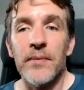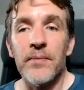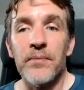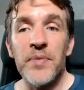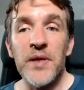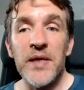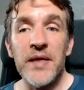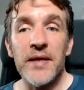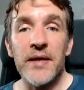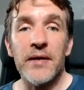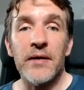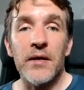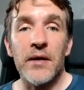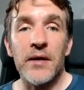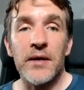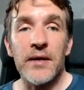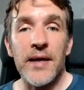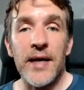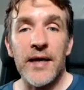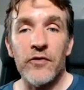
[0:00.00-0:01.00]
being a
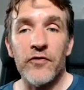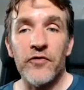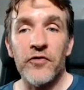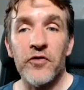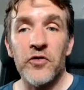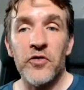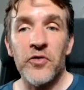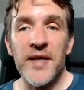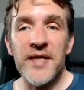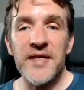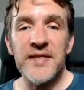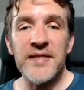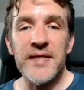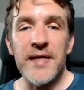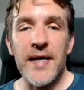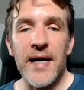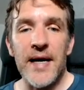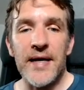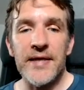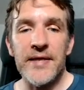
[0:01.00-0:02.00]
kind of
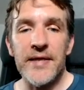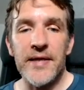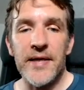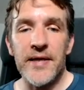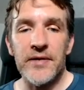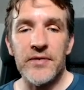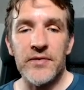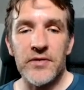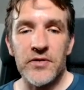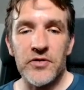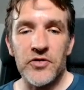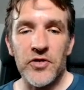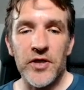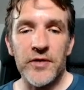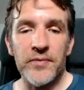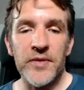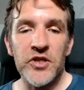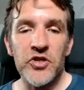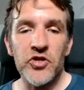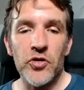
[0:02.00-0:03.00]
crazy ideator. So
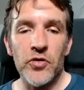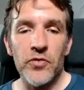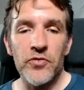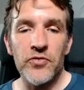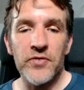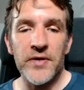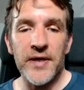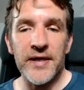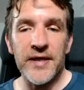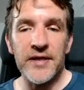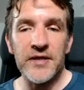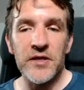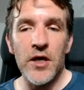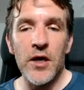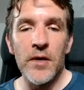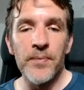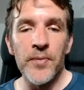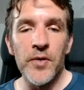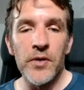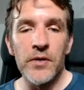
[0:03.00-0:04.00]
let me show you an
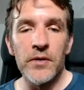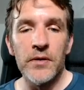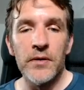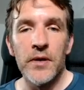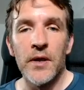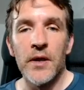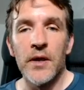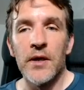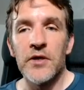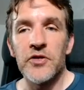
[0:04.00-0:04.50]
example.